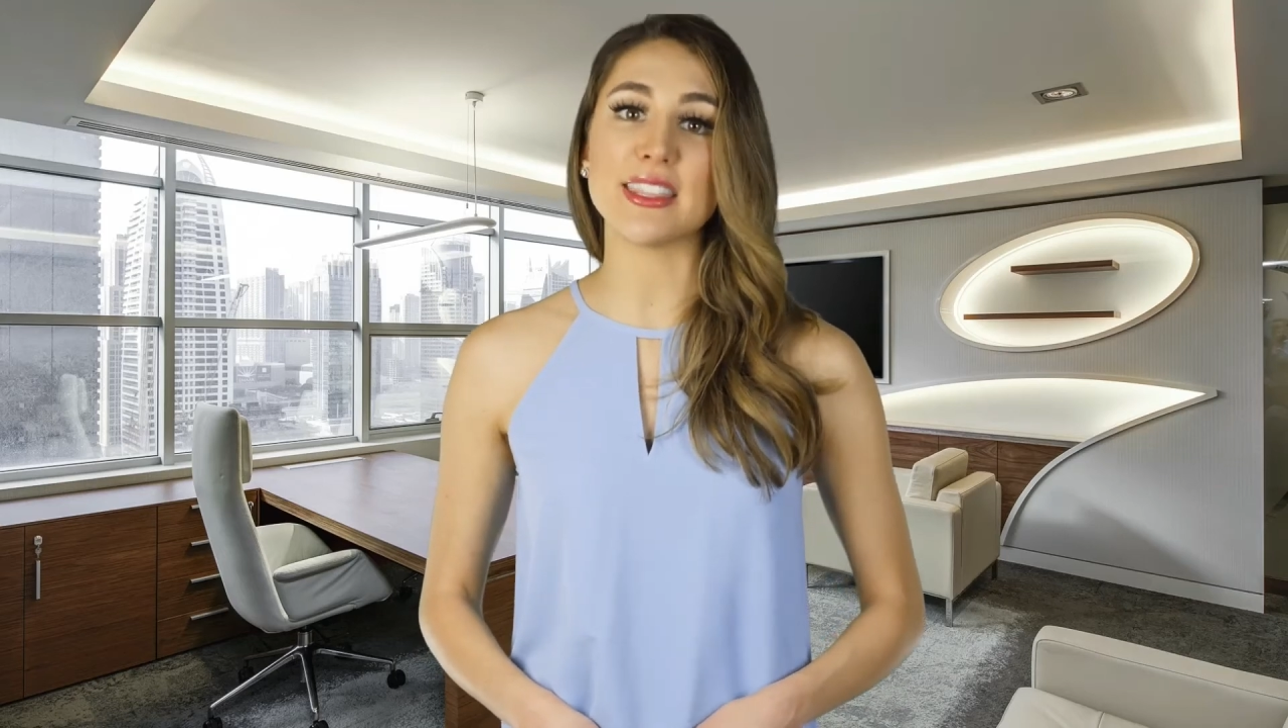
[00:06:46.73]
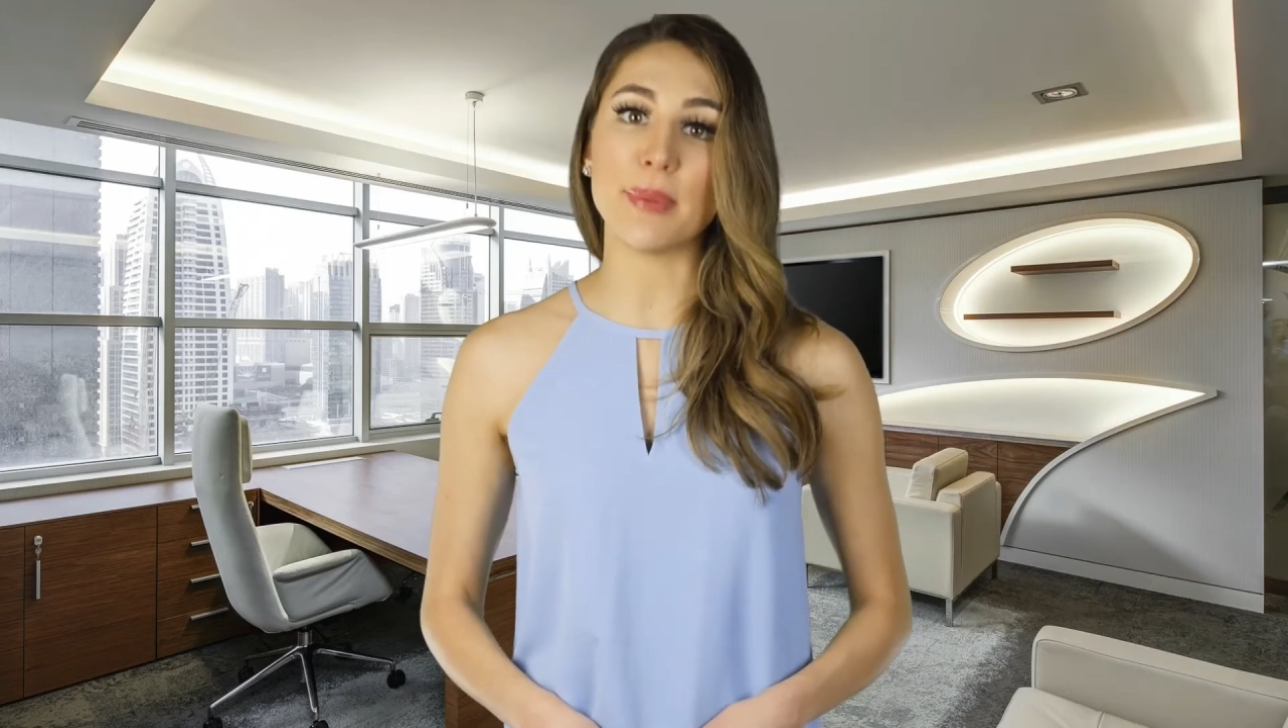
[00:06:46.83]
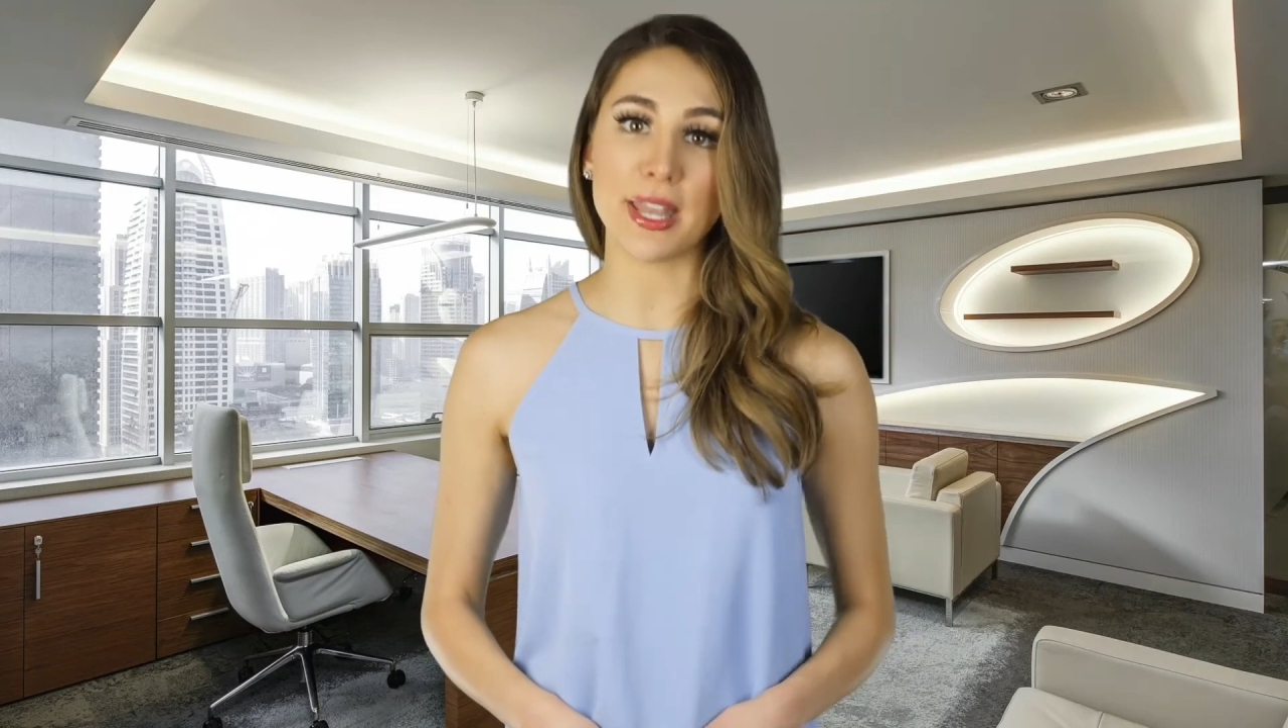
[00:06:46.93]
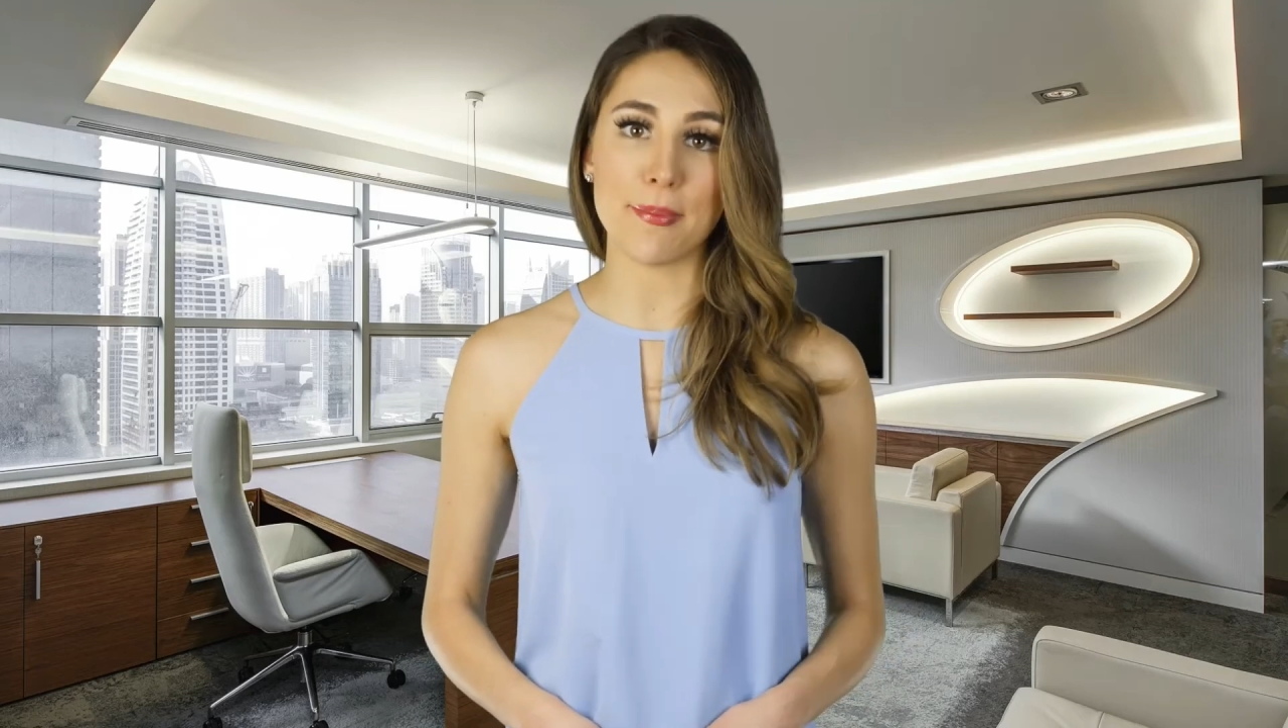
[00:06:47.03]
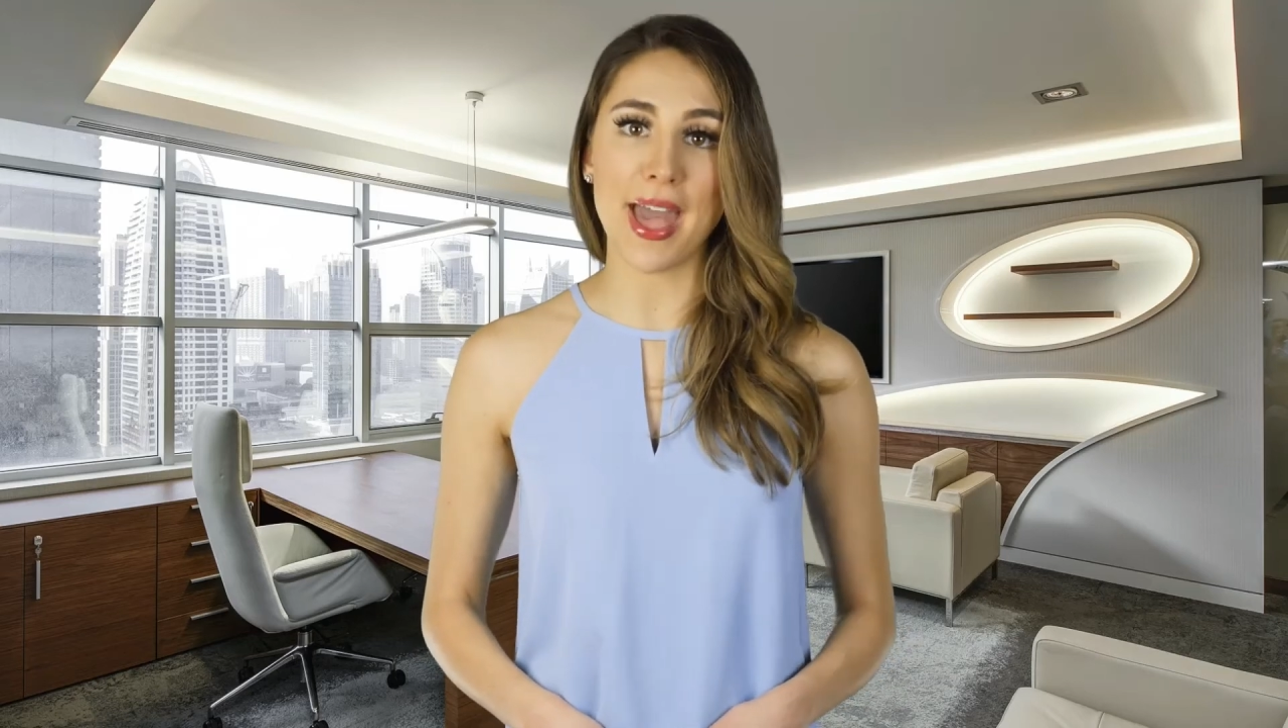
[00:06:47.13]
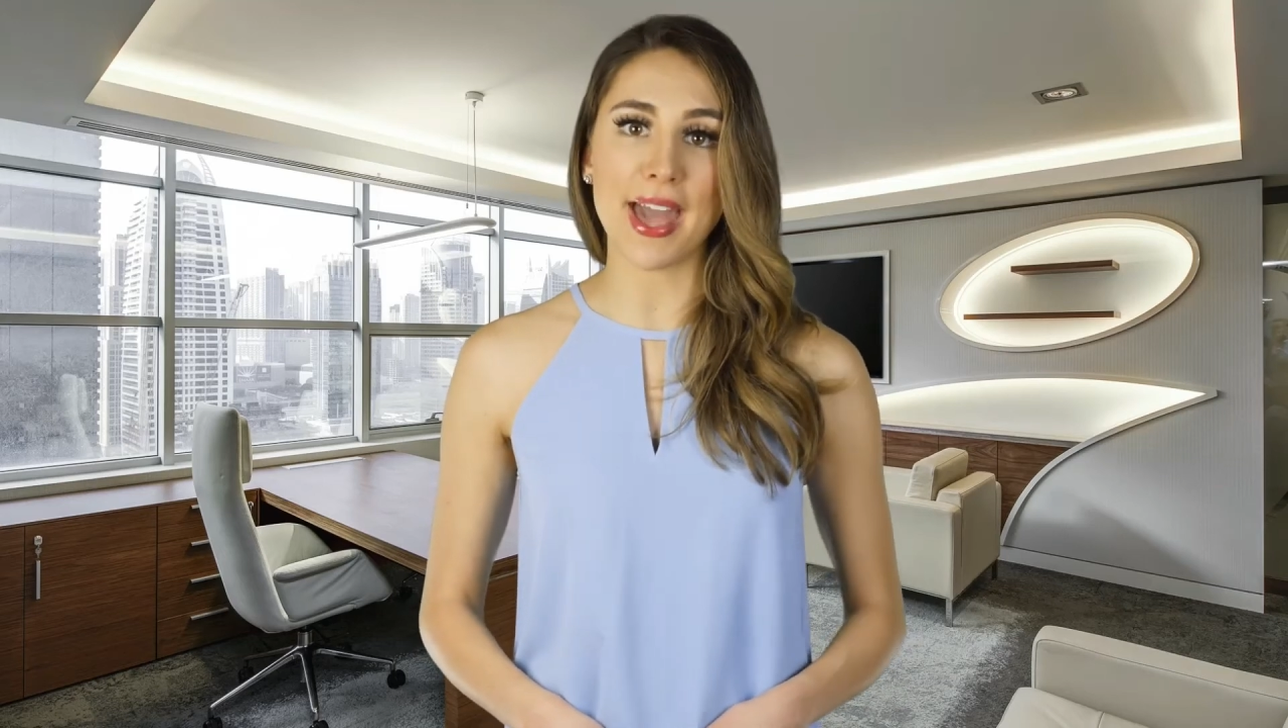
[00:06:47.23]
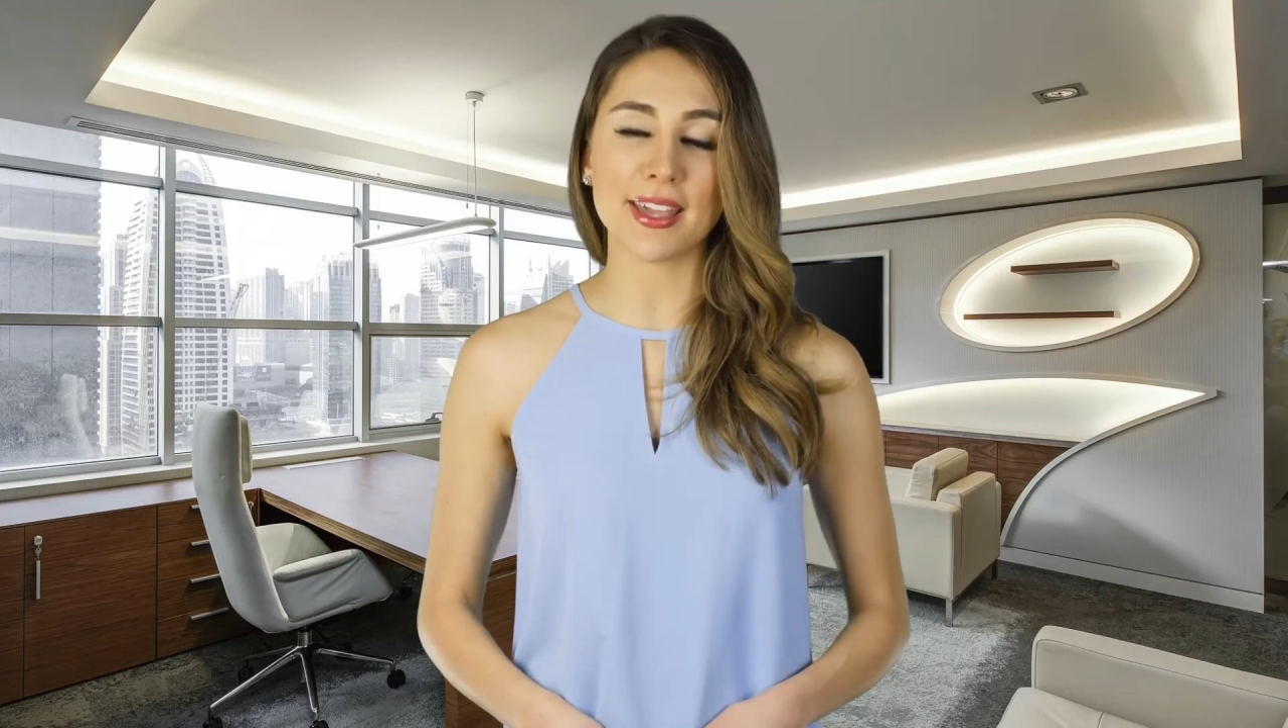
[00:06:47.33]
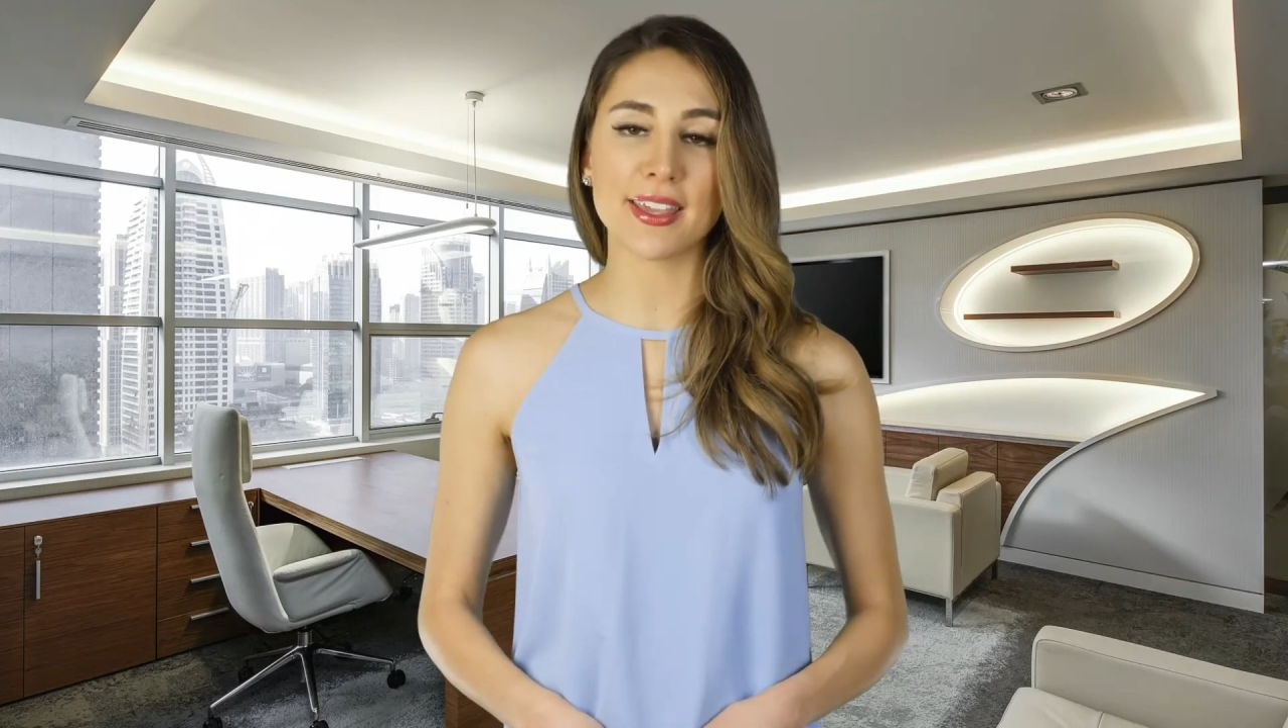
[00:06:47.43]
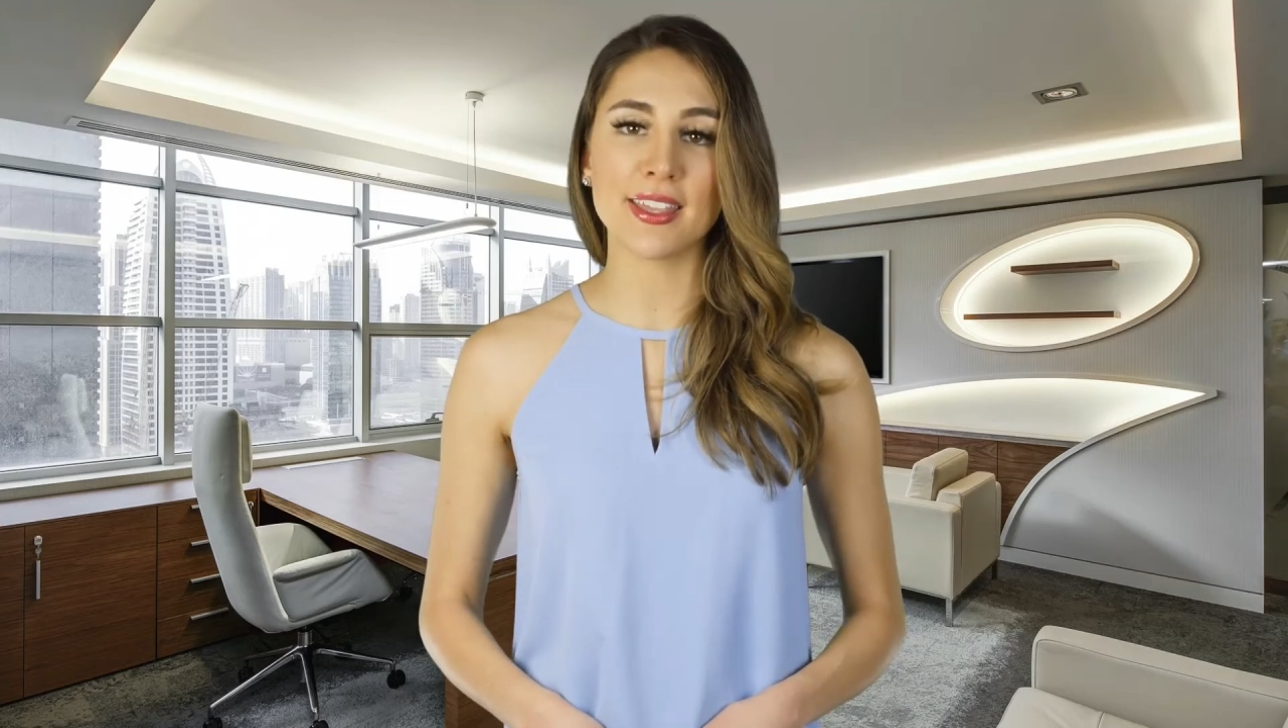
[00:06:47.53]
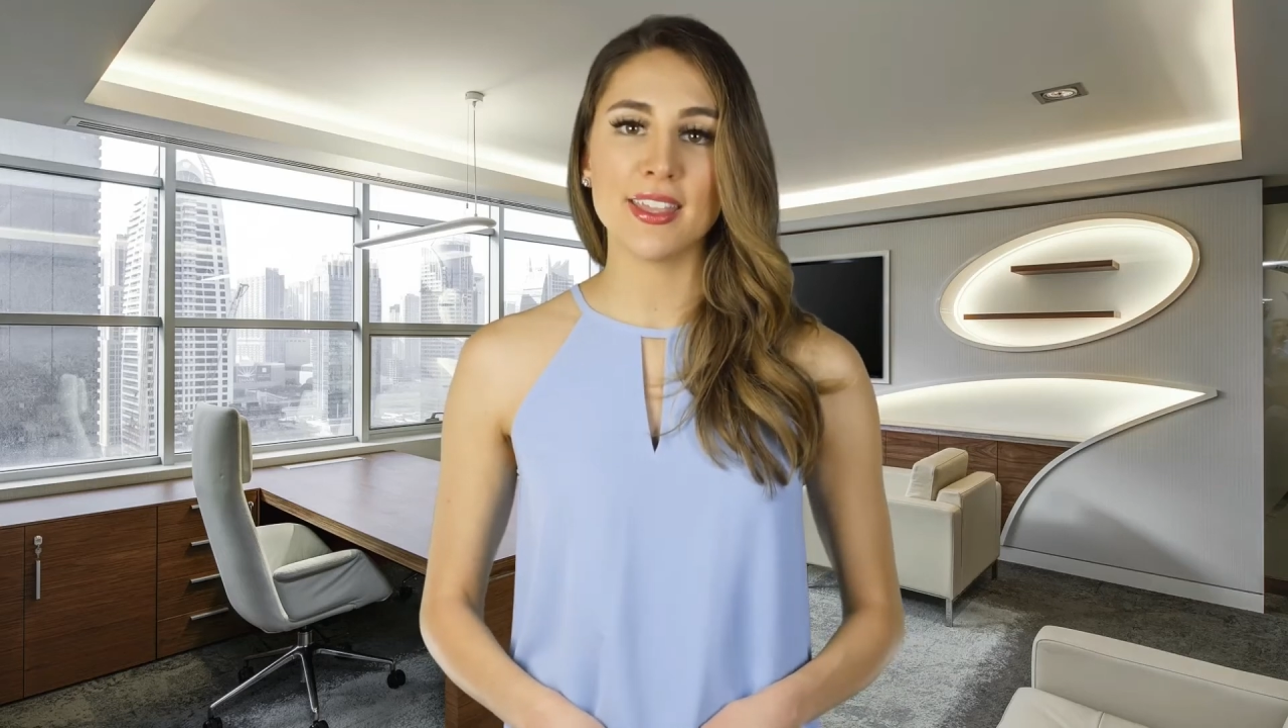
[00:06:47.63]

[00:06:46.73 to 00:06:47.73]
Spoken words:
the money back.